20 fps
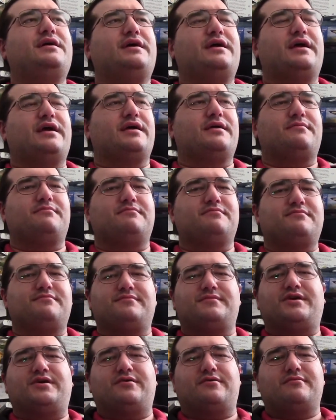and
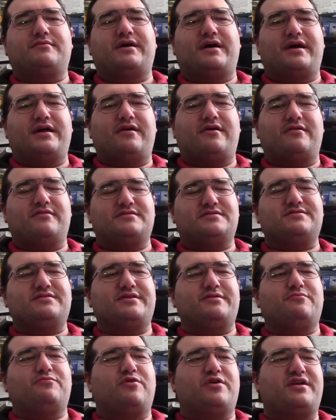I'd obviously
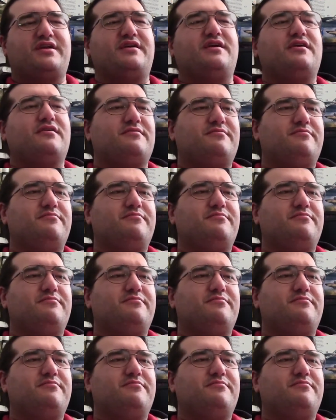want to